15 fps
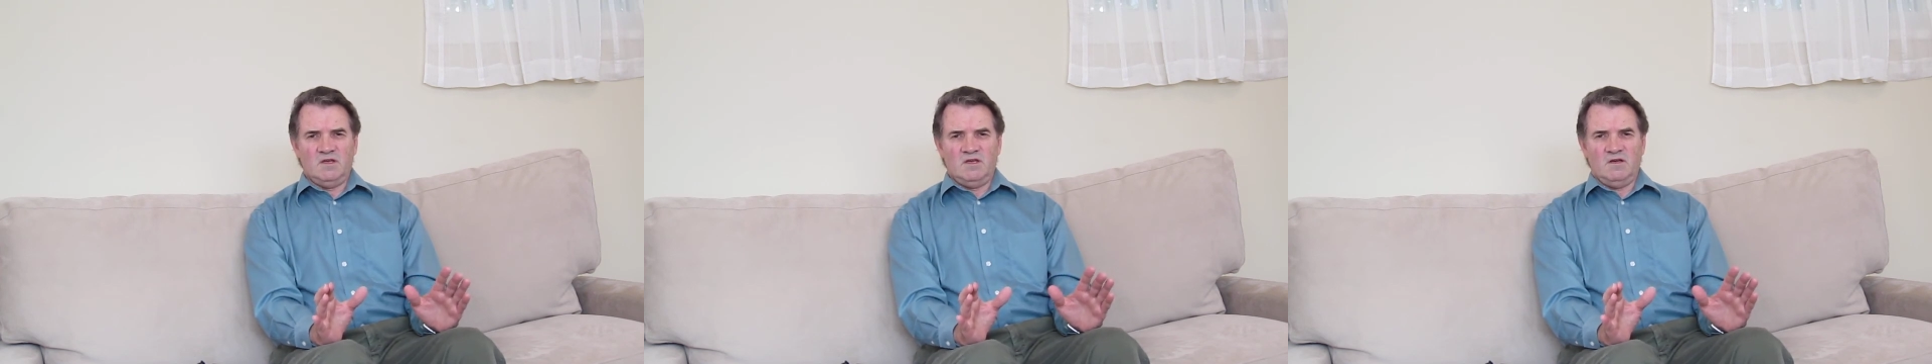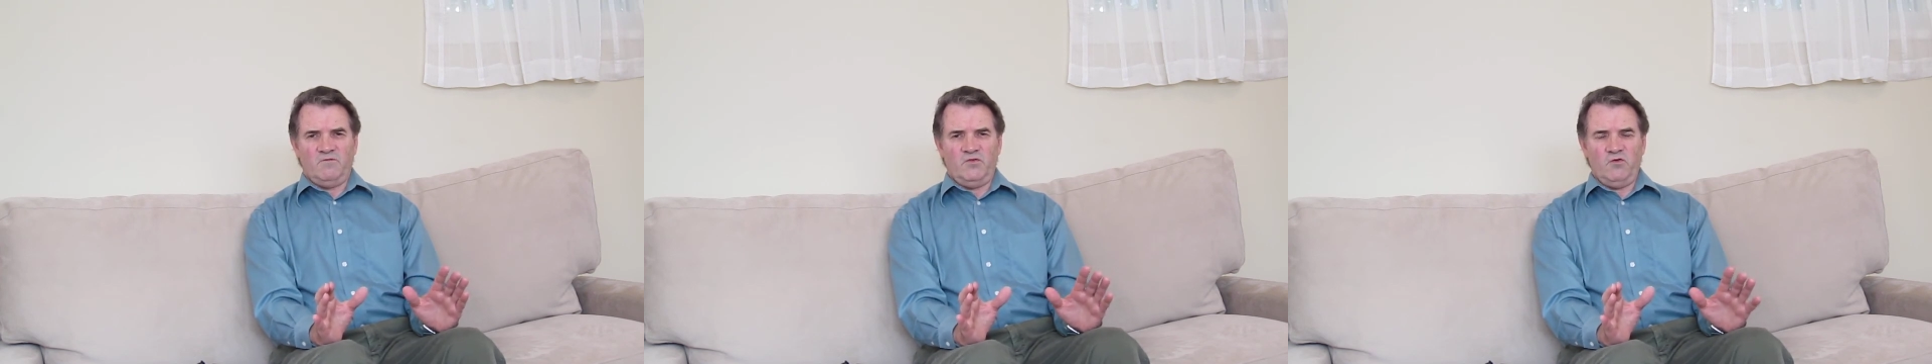
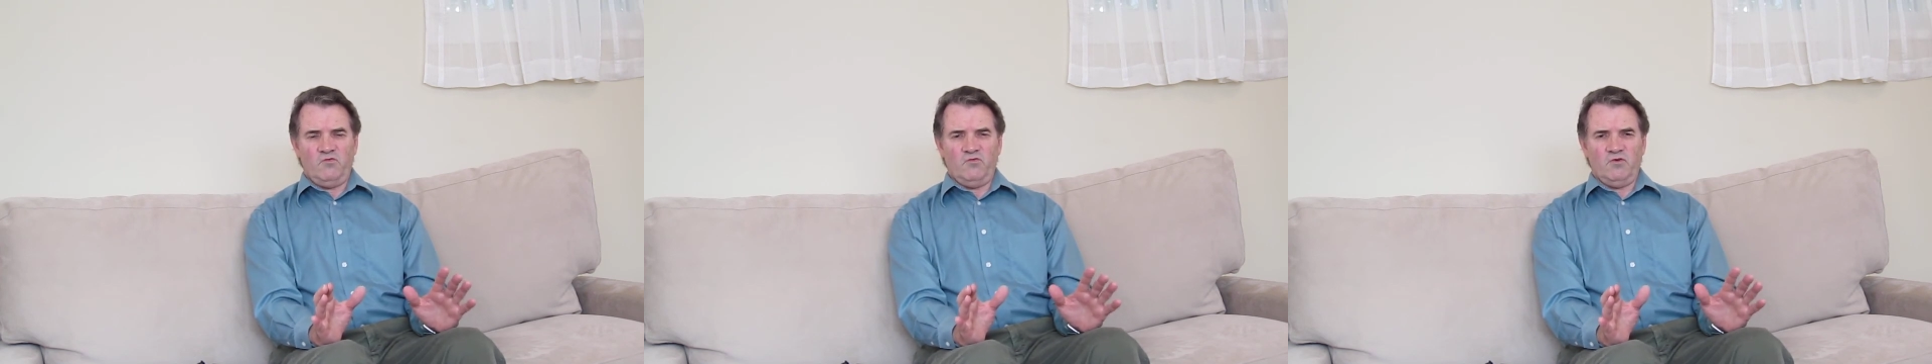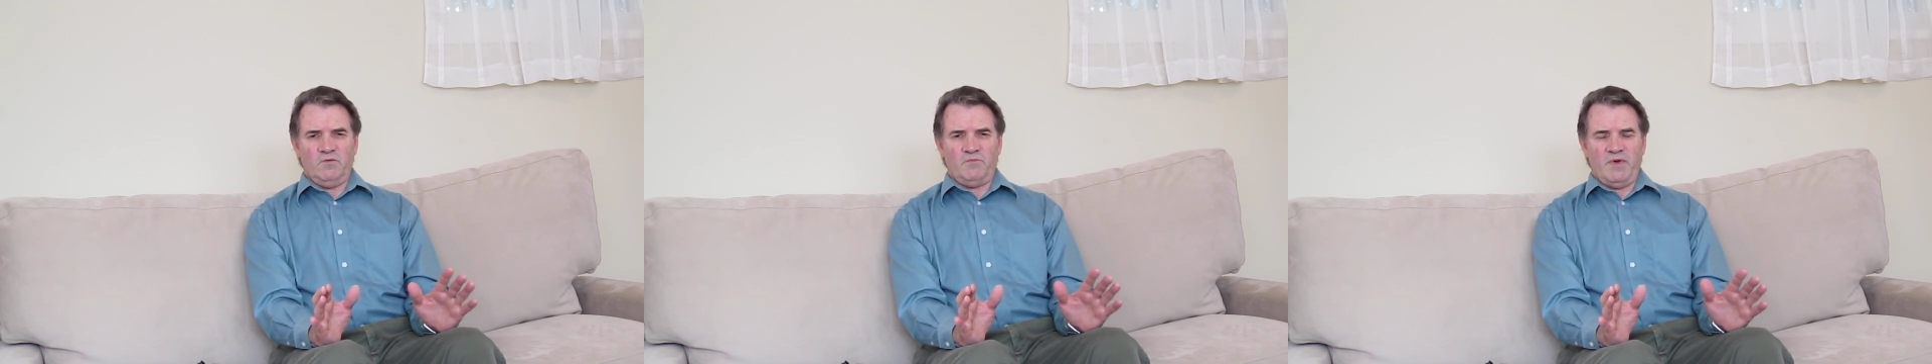If you
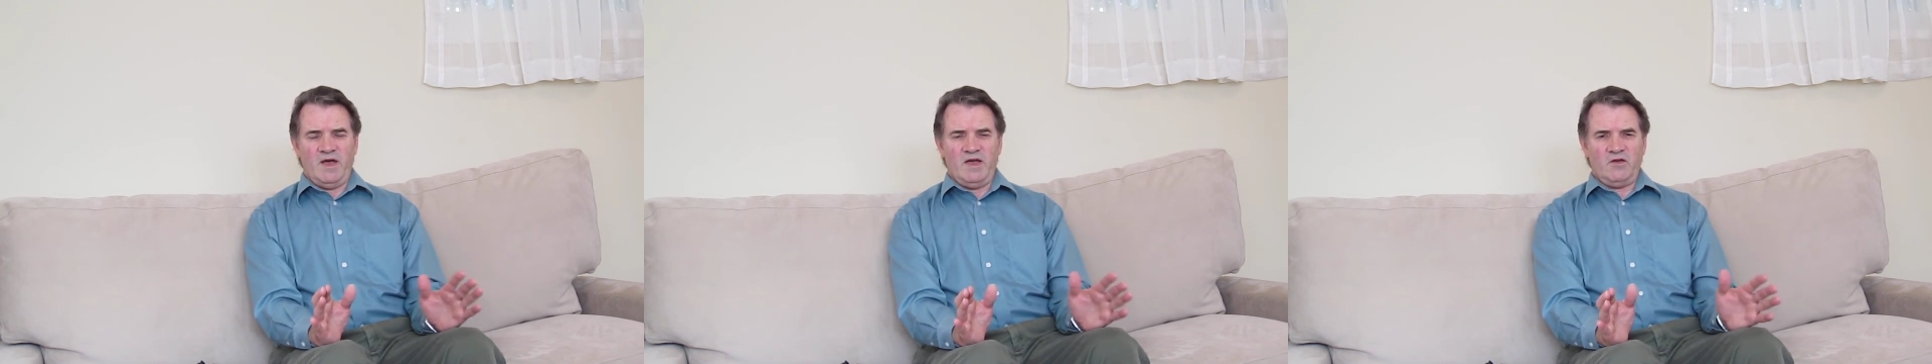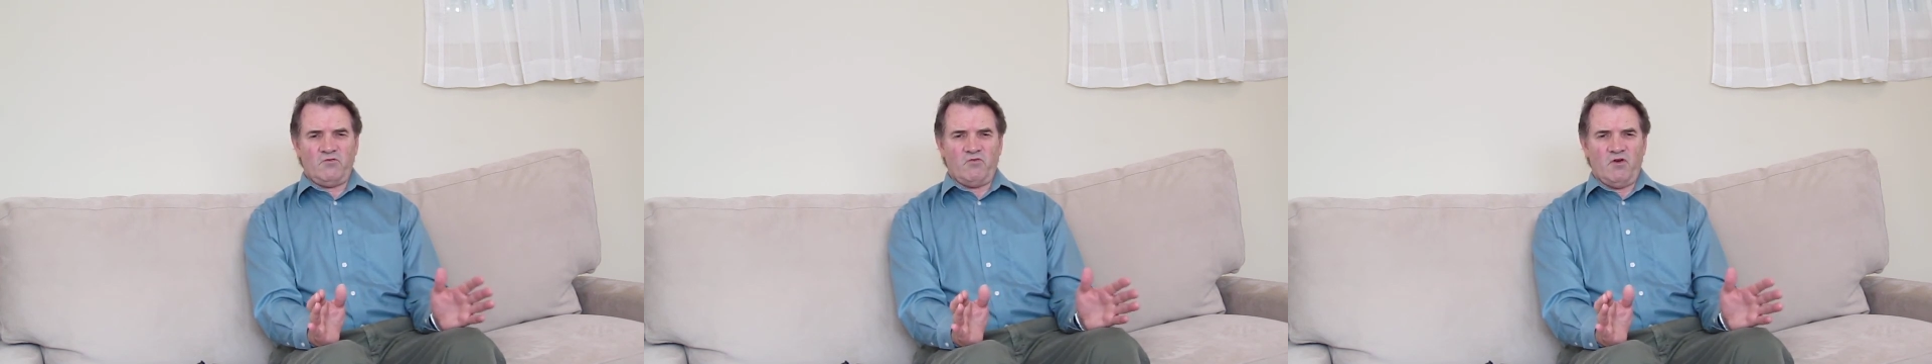were a
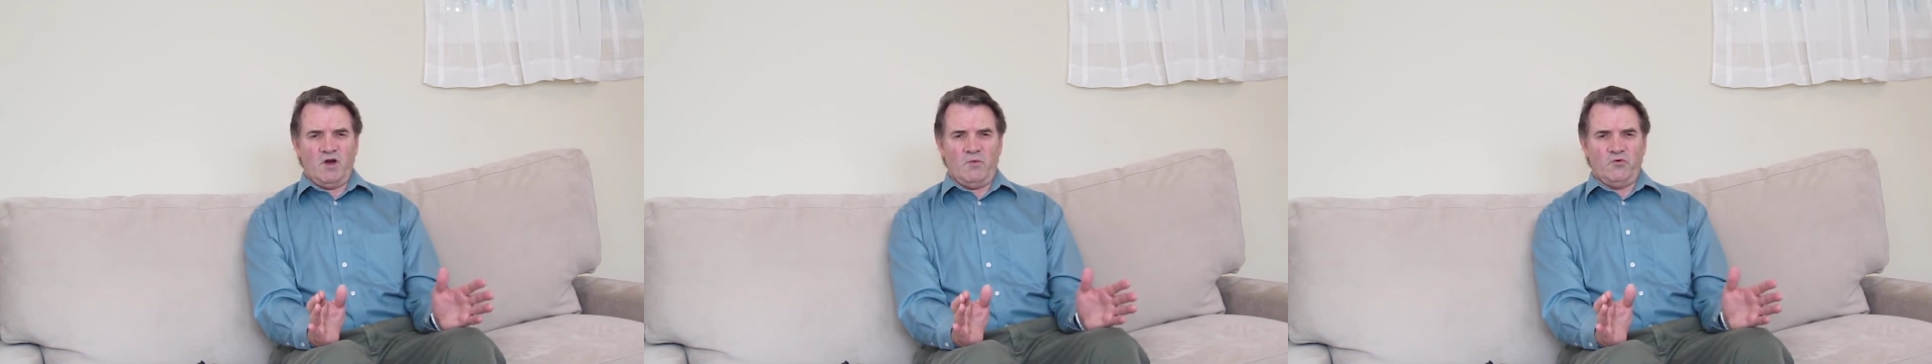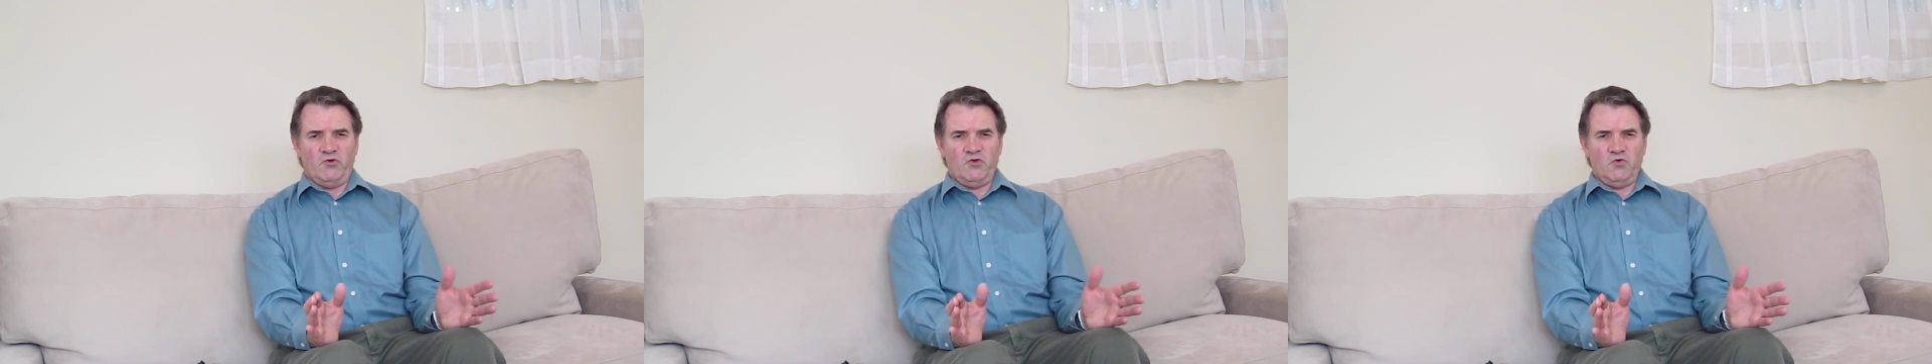bank robber,